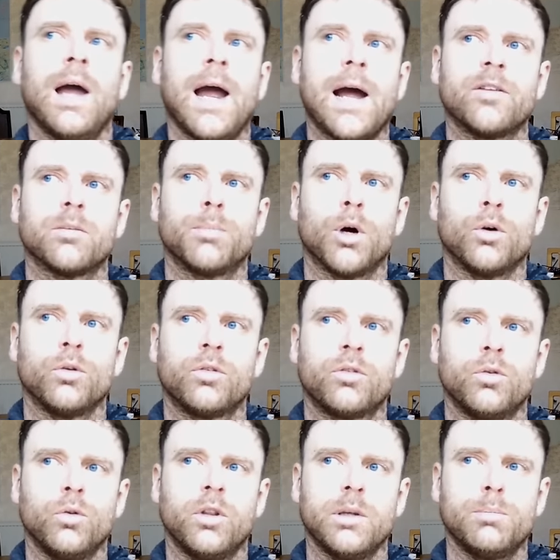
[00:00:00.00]
as opposed
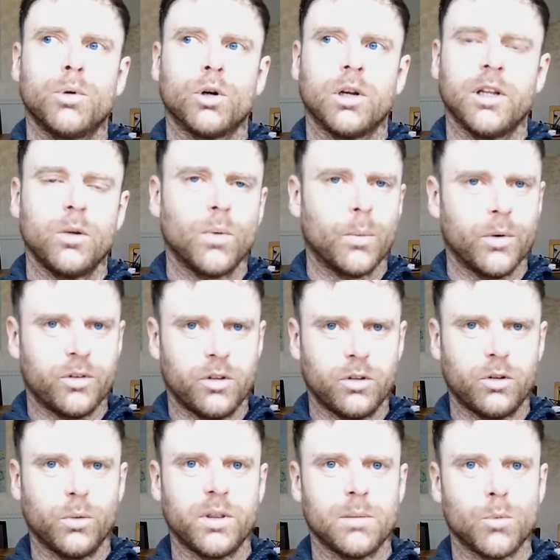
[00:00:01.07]
to the Berlin one, which is
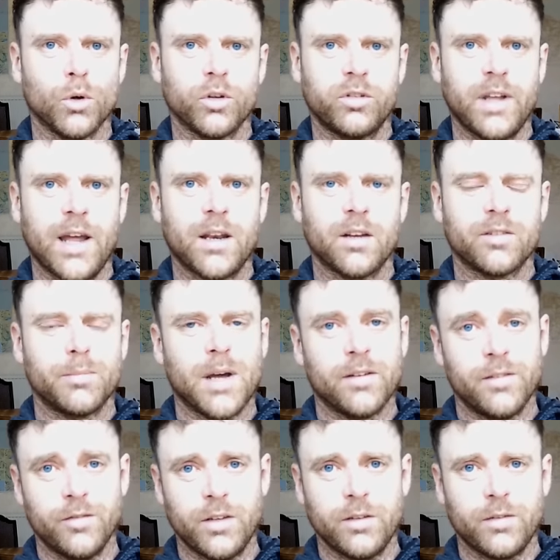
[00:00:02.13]
doing the more standard about
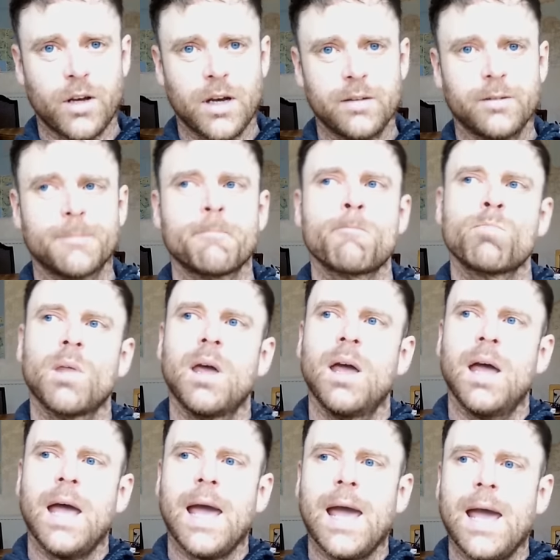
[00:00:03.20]
55.
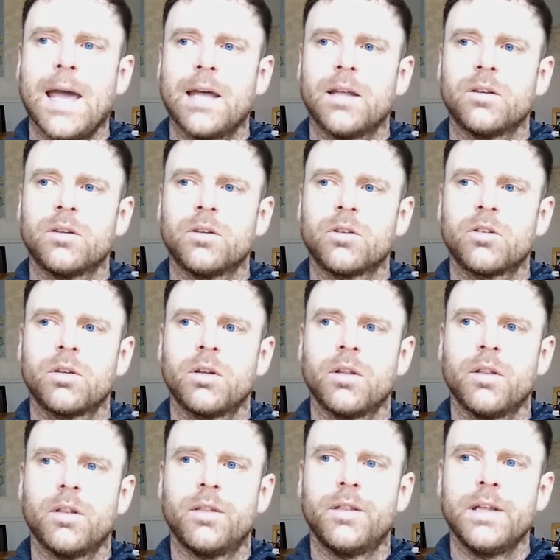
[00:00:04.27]
And
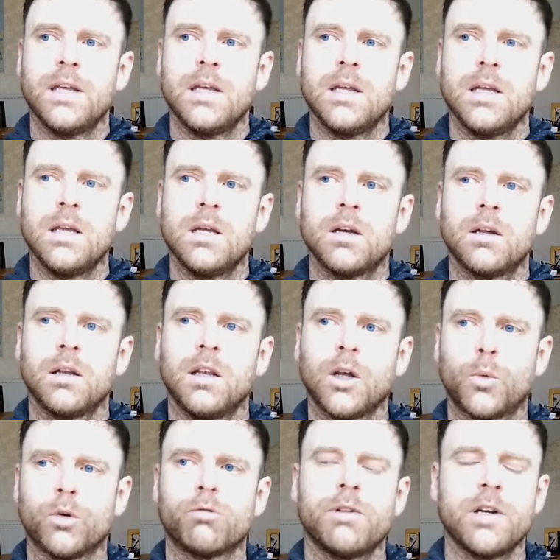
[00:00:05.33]
the
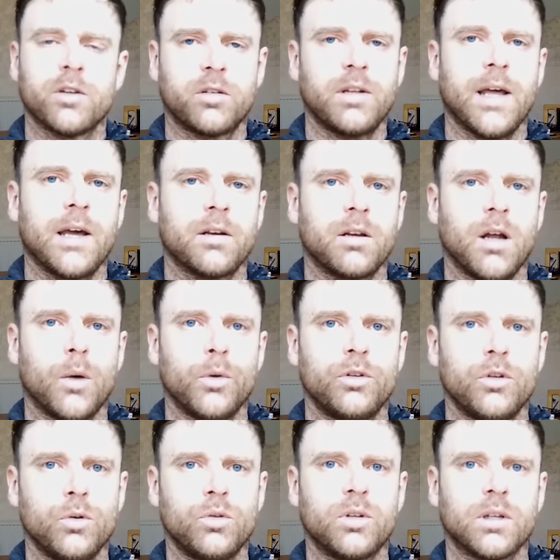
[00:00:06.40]
liquid rheostat I was
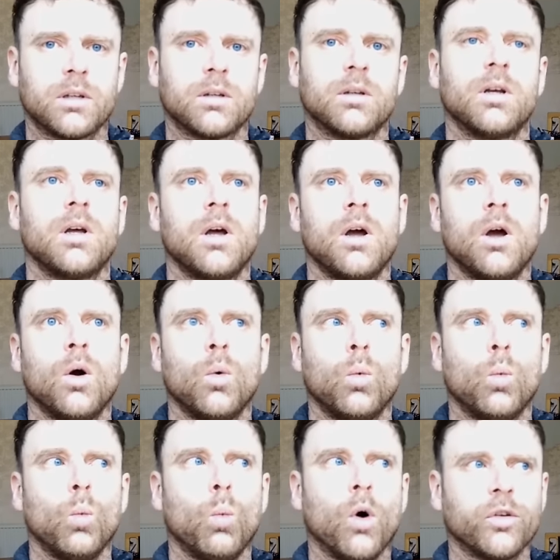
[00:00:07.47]
using
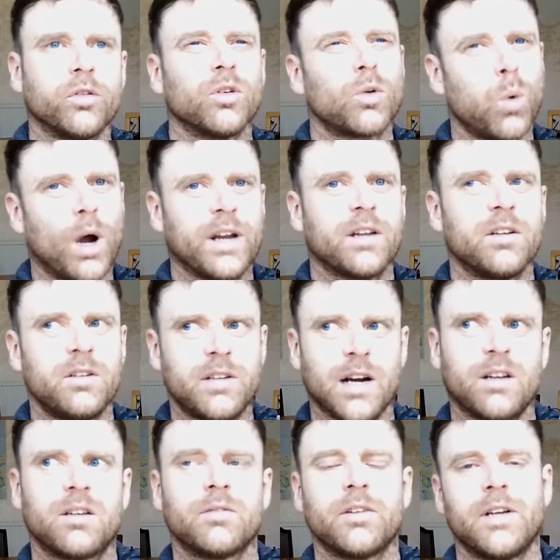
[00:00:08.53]
wasn't quite
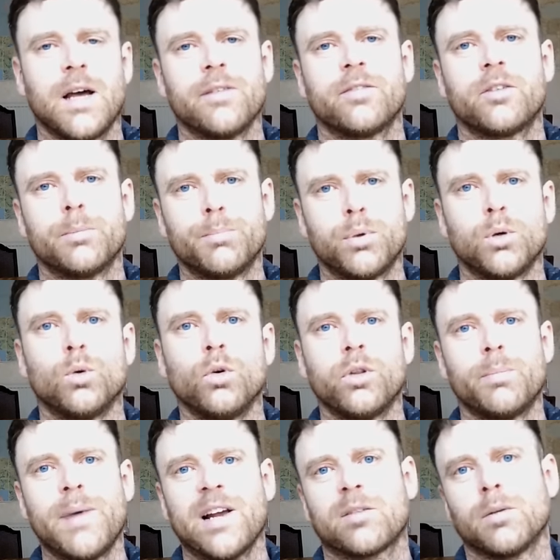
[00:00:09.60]
conductive enough to pull
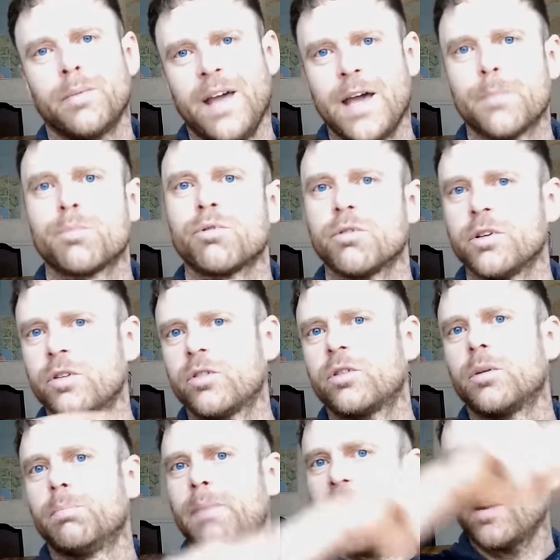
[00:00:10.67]
the maximum amperage
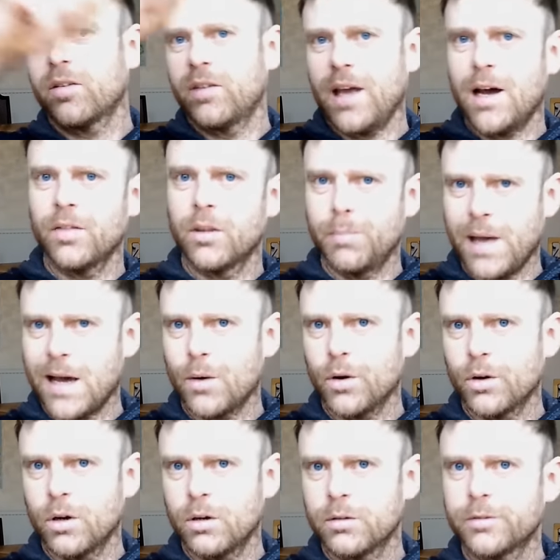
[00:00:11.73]
to max out the power
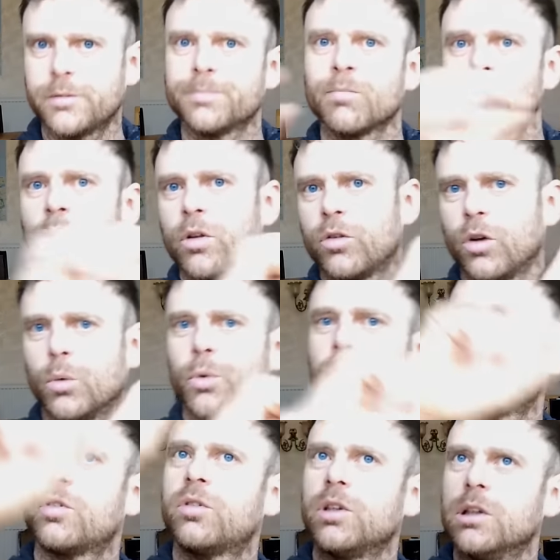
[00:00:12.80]
curve. So we're
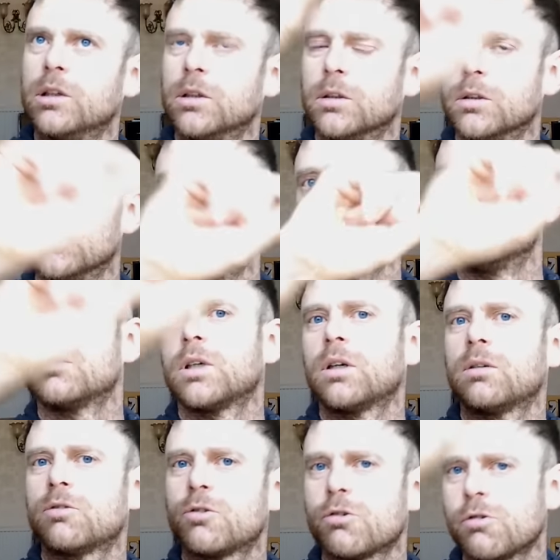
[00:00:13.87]
still
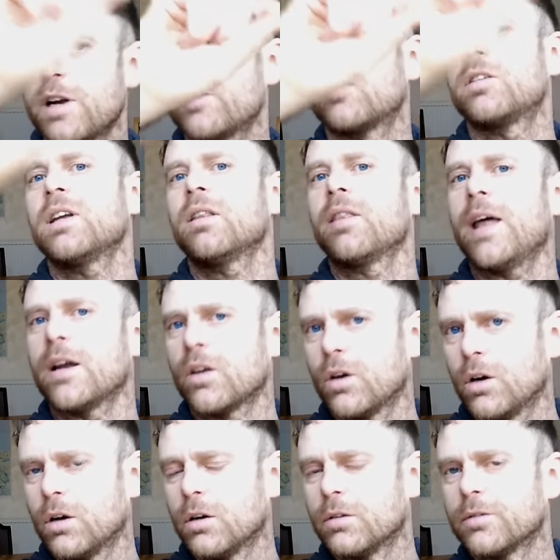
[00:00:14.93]
cresting that
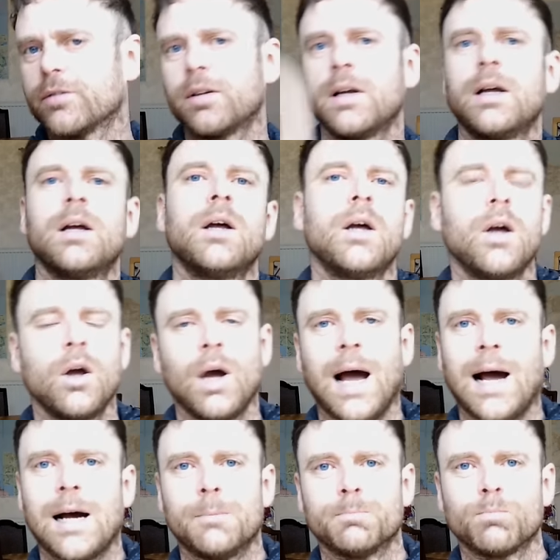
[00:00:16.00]
curve
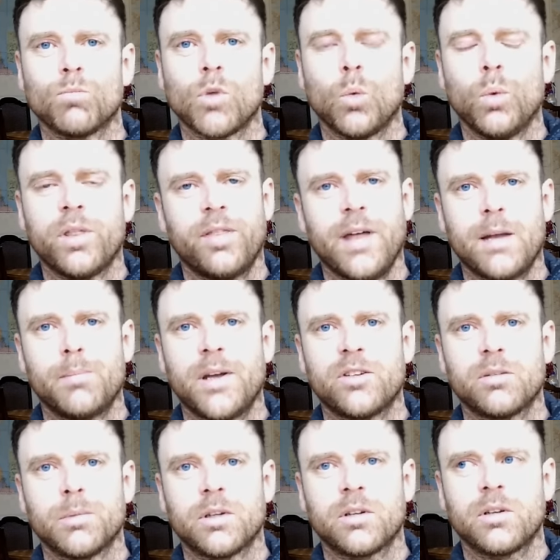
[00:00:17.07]
um, with that
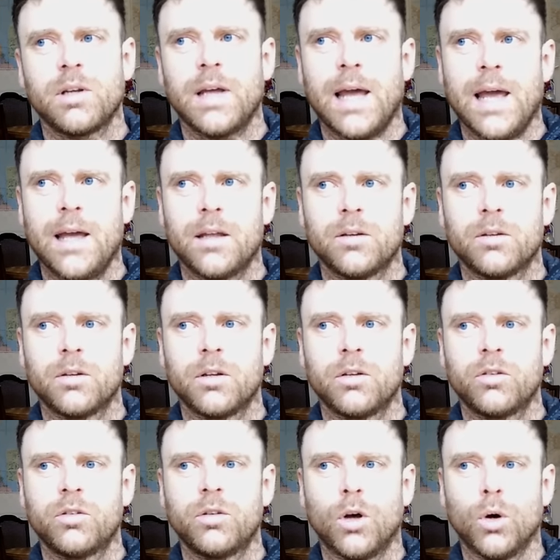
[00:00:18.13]
measurement. And
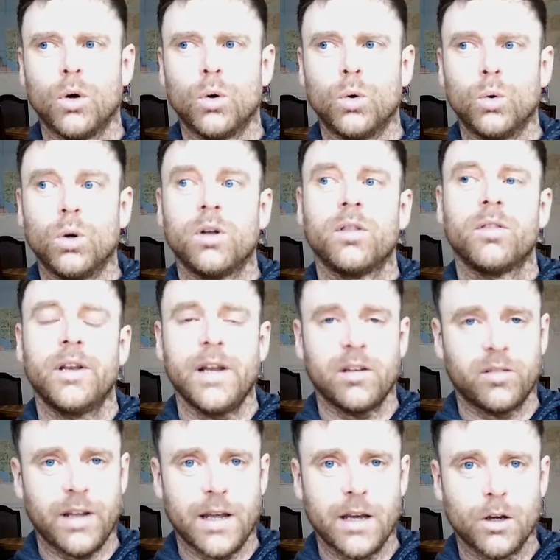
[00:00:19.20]
so the
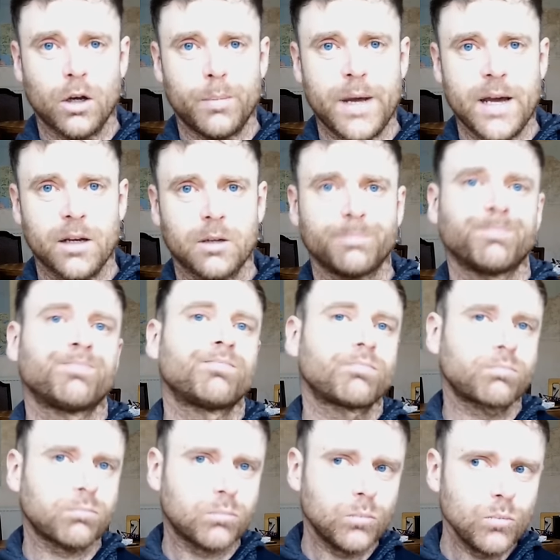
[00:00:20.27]
next day I go back,
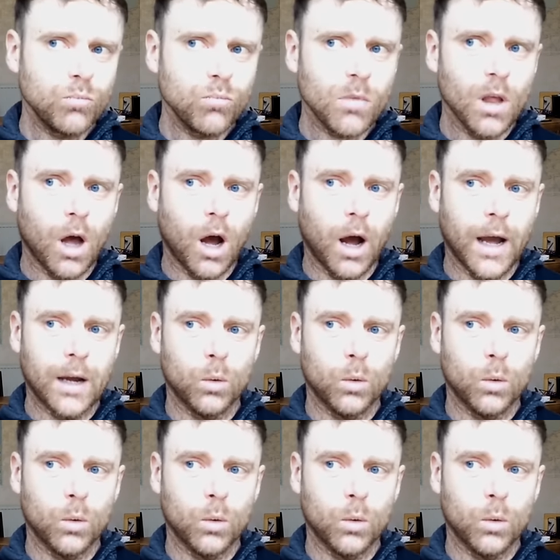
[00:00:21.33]
I